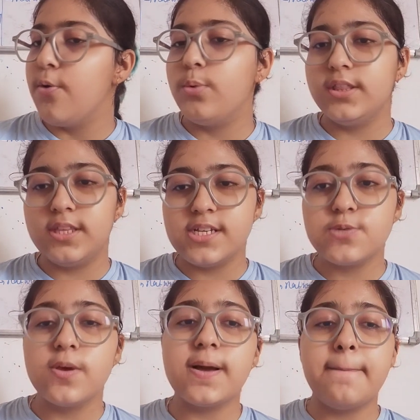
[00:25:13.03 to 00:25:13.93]
With
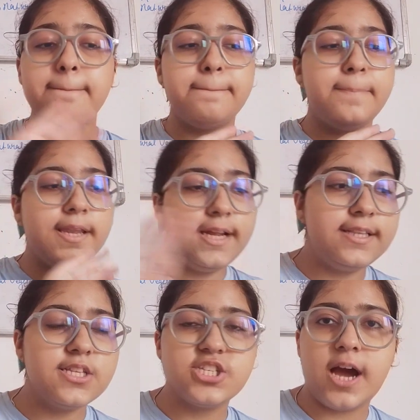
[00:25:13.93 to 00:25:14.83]
this, we
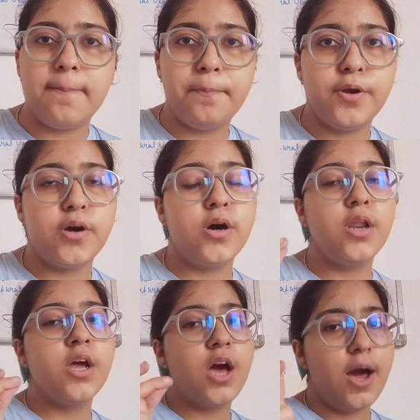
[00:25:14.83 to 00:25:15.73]
complete the
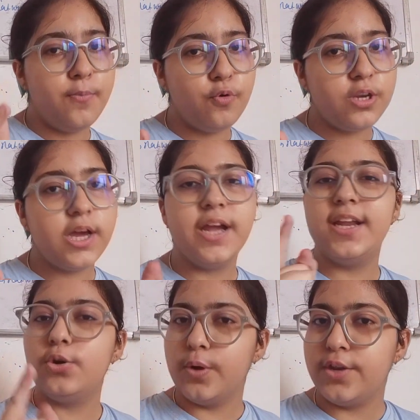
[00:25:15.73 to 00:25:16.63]
chapter ammonia
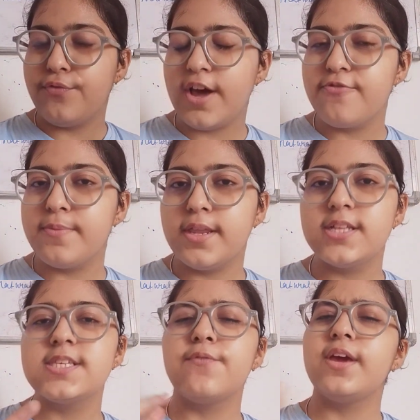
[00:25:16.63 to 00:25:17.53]
in 25
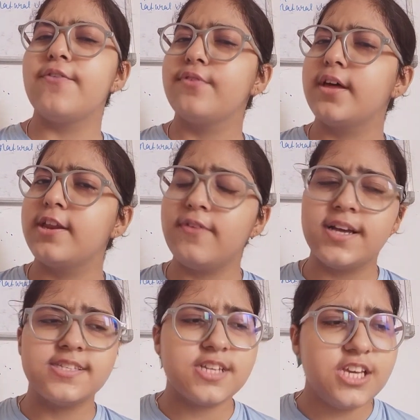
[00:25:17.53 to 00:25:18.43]
minutes. We have
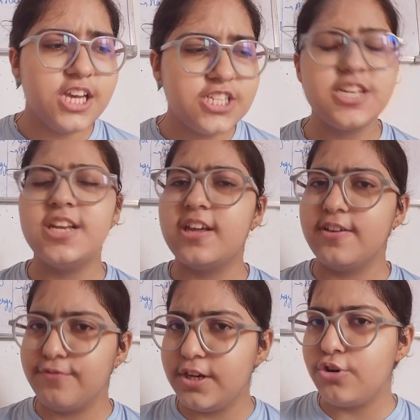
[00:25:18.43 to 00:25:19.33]
revised each and
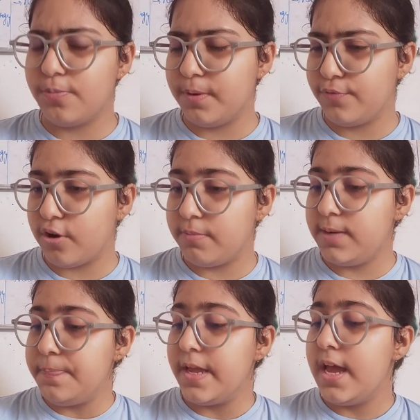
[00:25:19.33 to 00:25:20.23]
every topic from it.